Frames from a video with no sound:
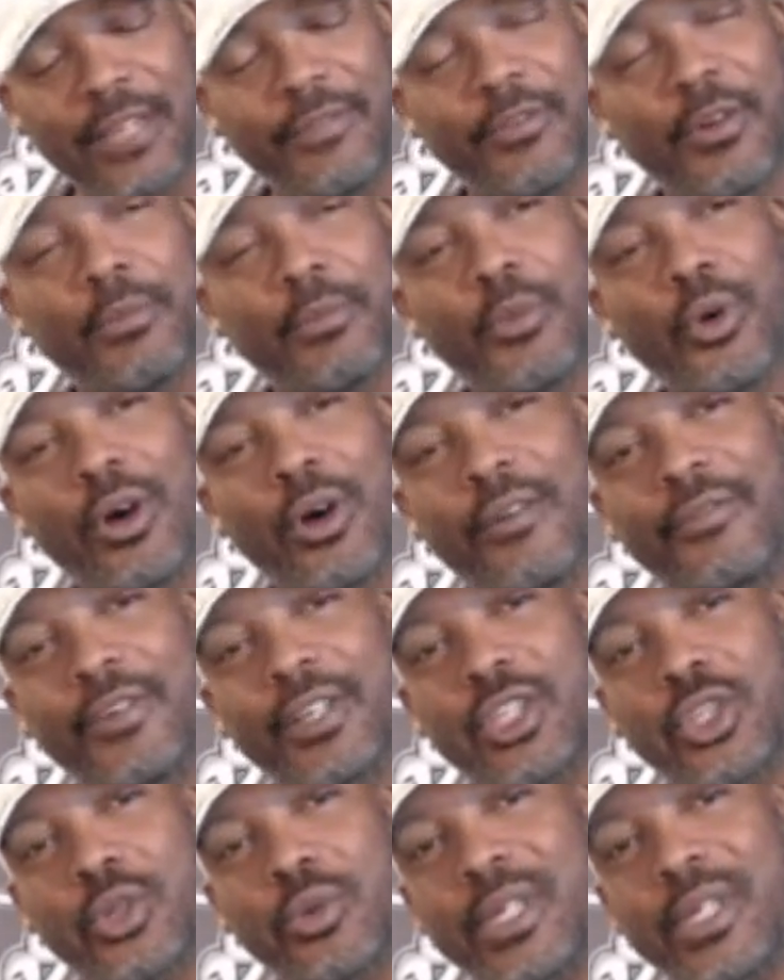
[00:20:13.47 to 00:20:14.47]
even more of a
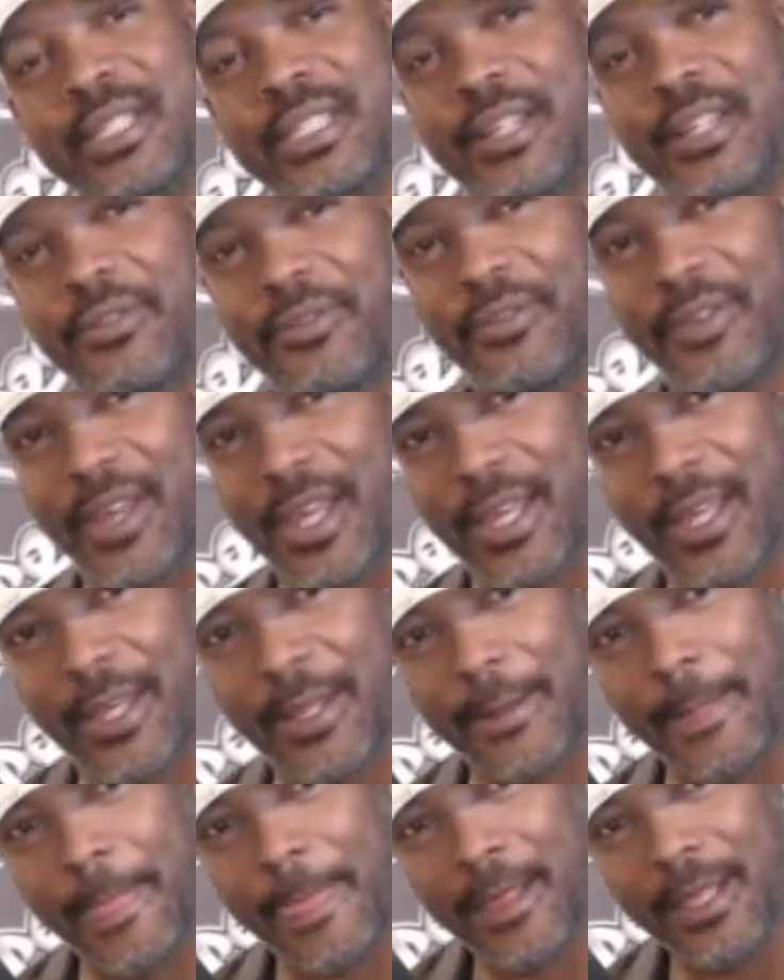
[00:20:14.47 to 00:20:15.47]
Twister
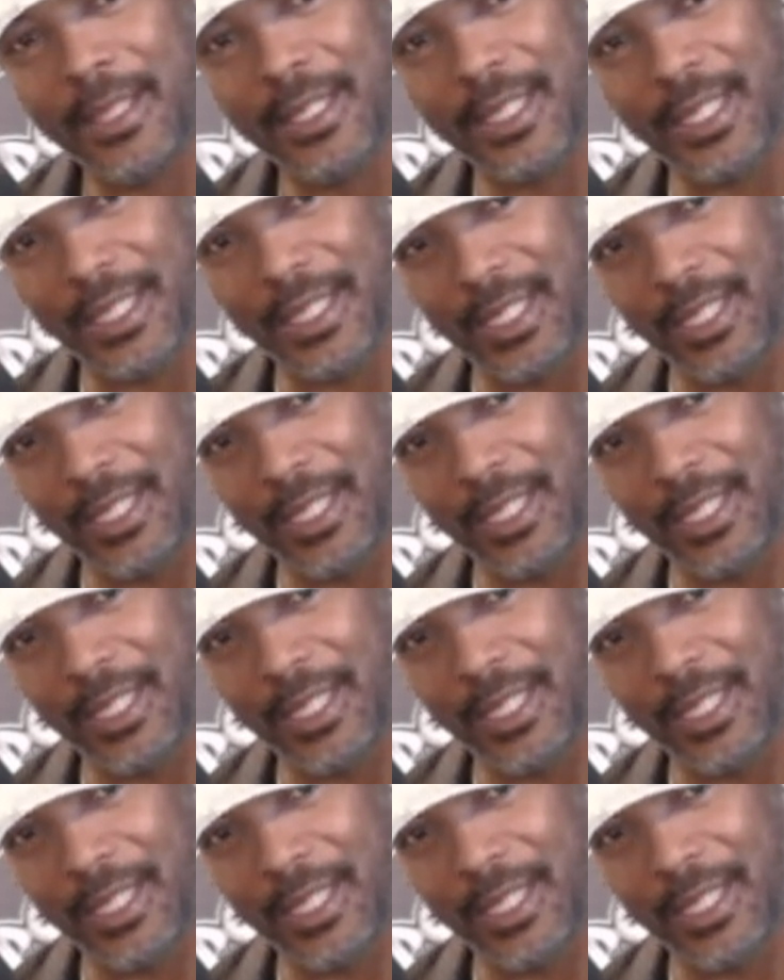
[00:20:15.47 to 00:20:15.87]
fan than